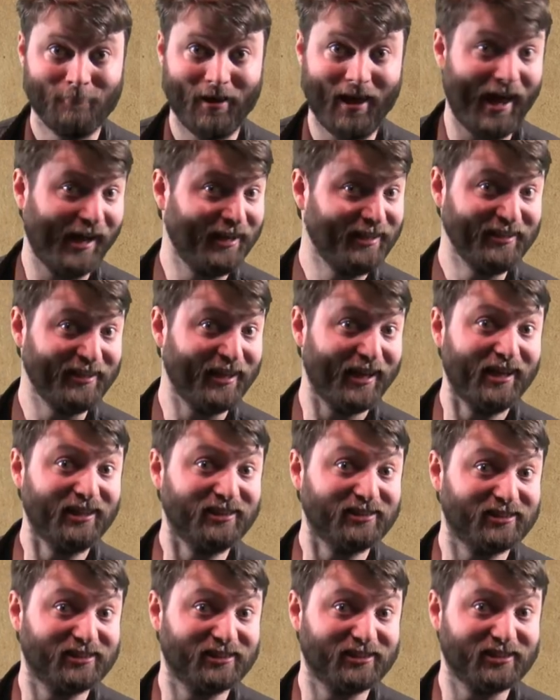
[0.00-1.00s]
And
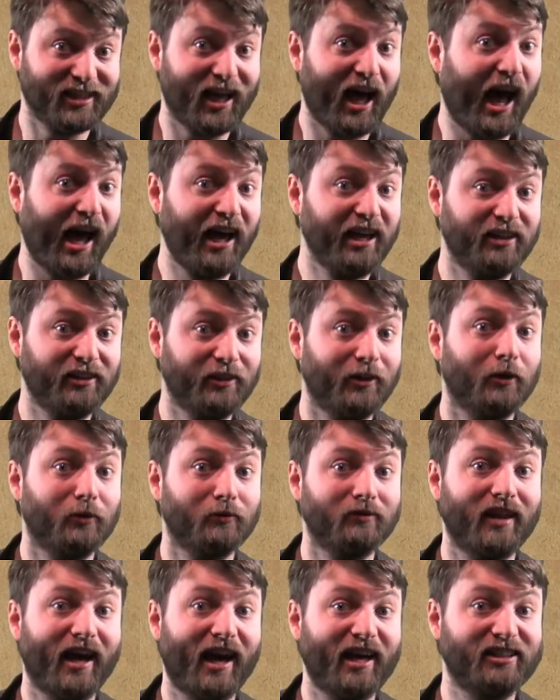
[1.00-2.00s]
yes, I
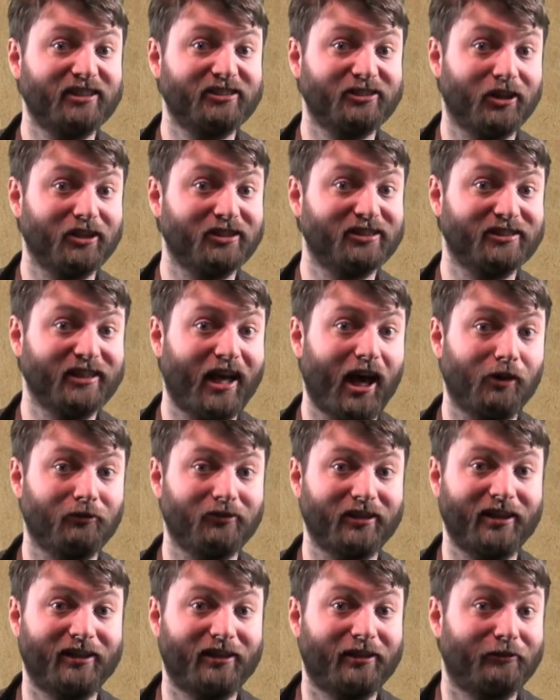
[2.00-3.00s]
know that does
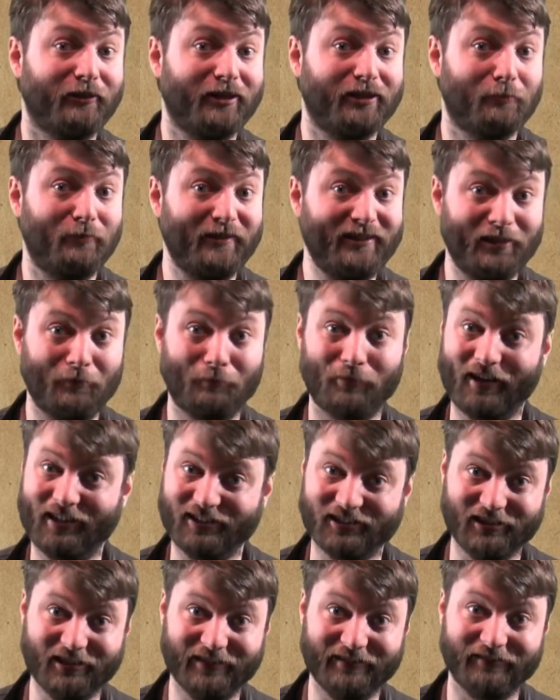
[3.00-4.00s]
sound incredibly
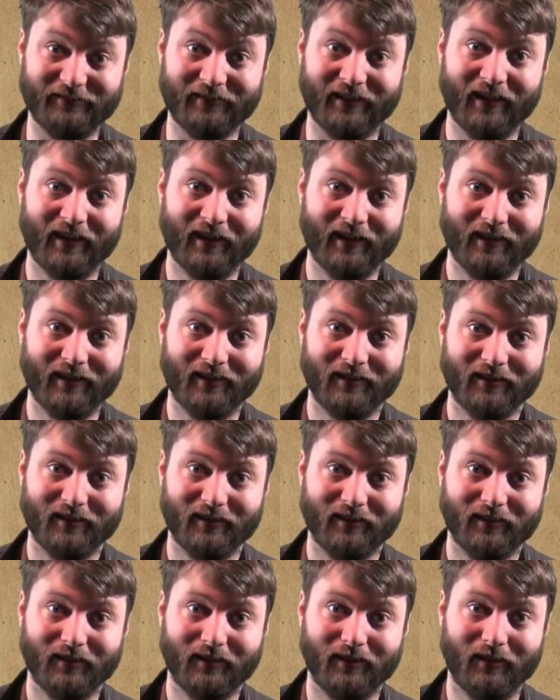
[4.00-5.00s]
depressive.
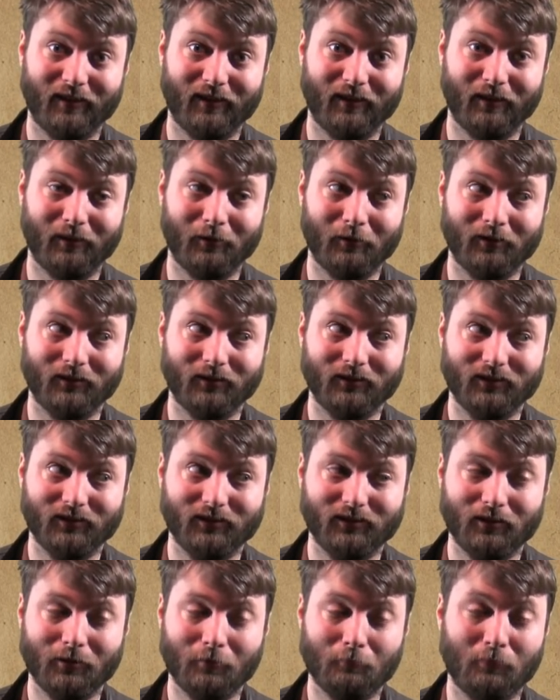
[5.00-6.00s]

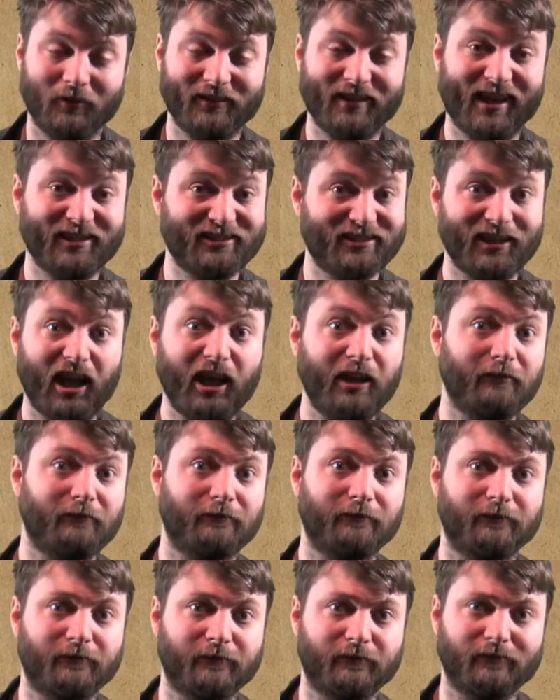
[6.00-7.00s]
But that's
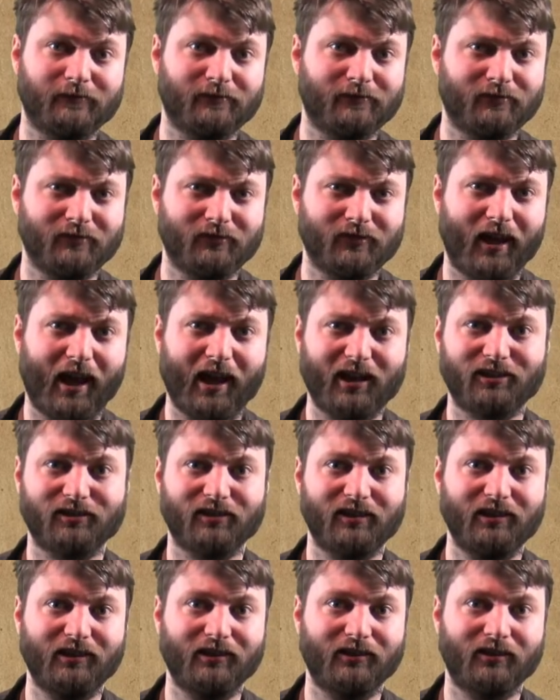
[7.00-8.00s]
life,
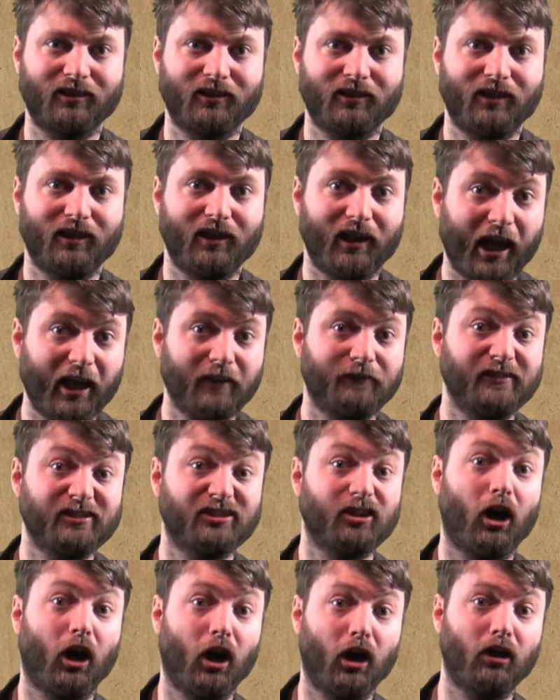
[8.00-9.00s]
actually. Life
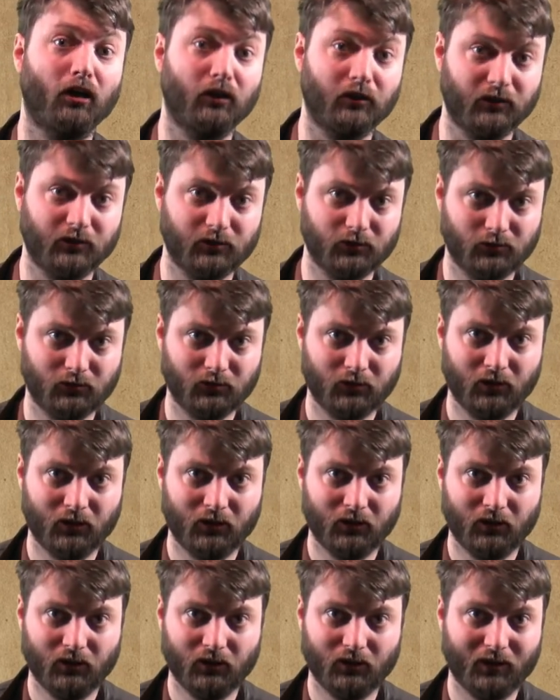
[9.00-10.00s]
is hard,
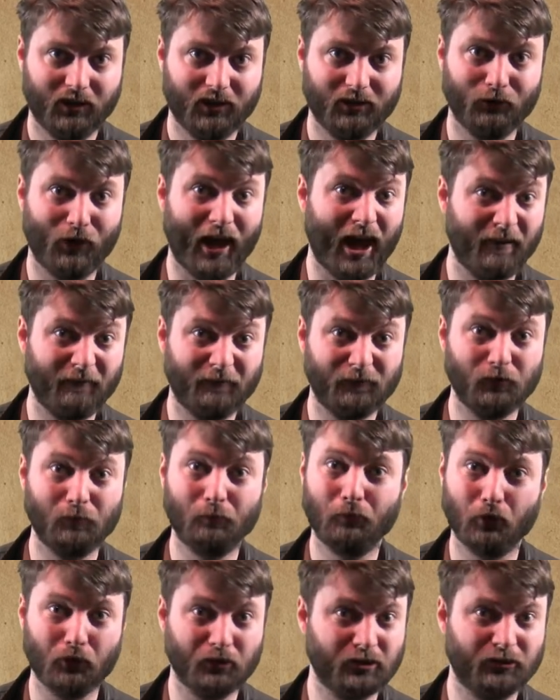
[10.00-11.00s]
and you have to
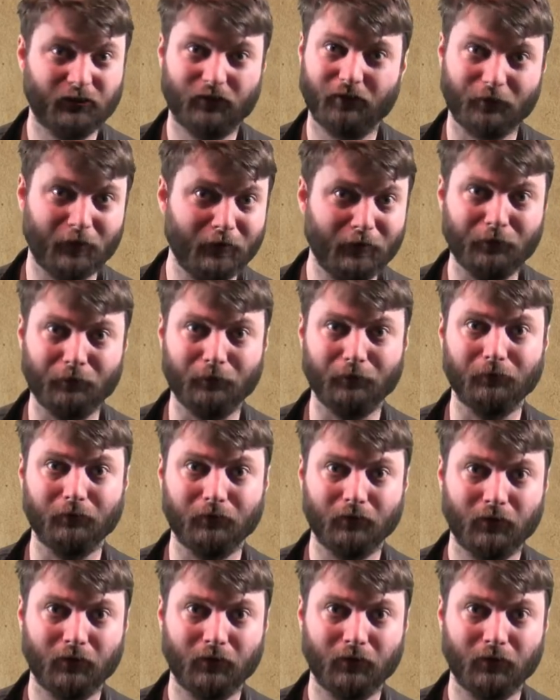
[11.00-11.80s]
push through.